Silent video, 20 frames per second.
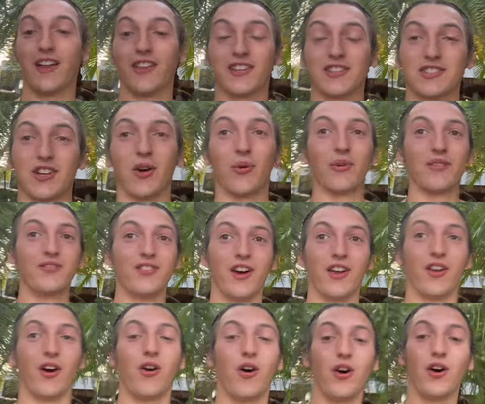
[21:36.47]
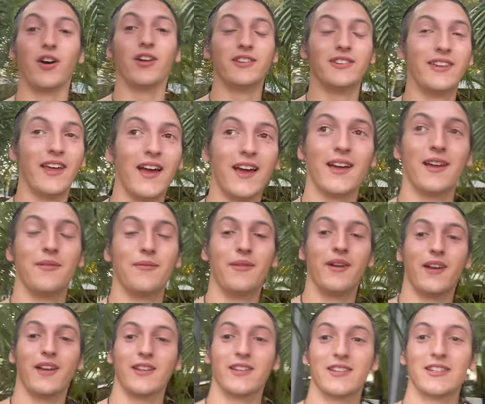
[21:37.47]
This is all we've done all day,
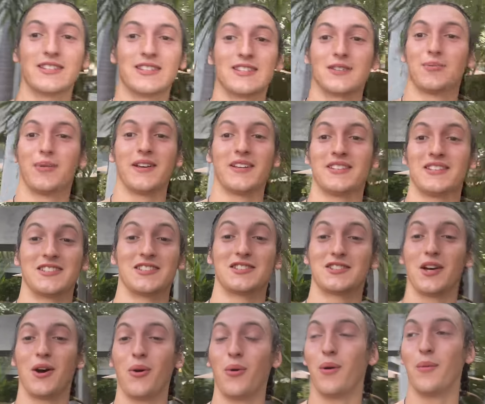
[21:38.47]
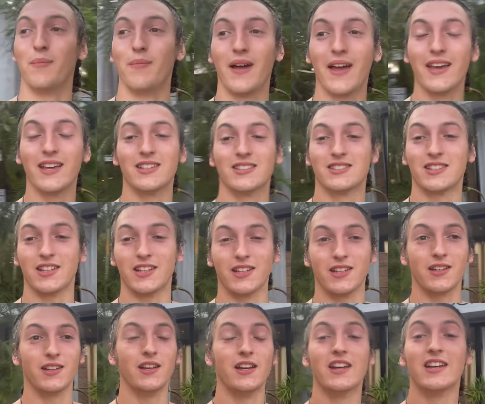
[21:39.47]
man. This place is so amazing.
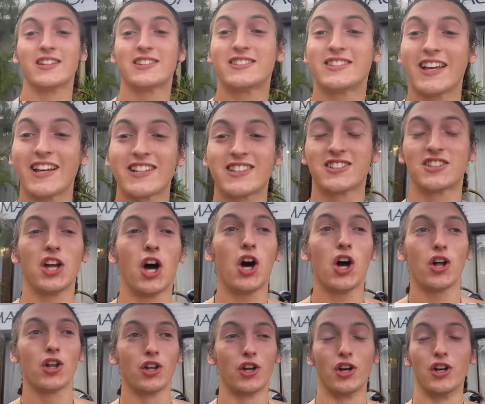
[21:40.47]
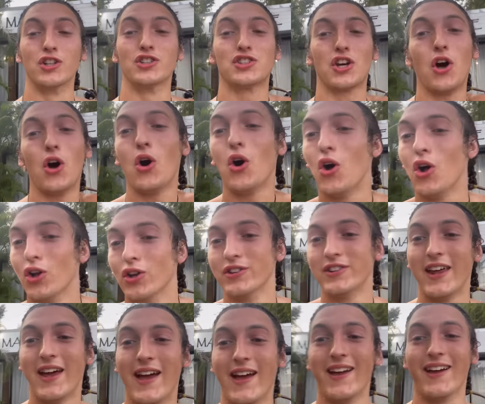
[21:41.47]
$6 all
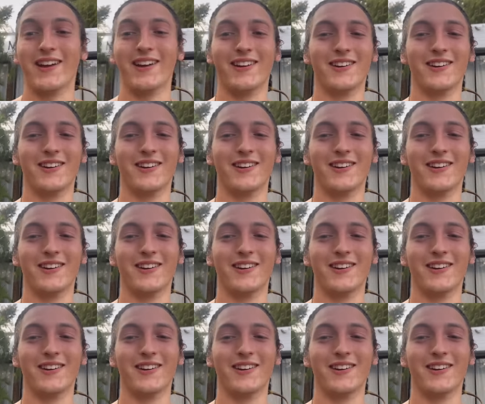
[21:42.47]
day.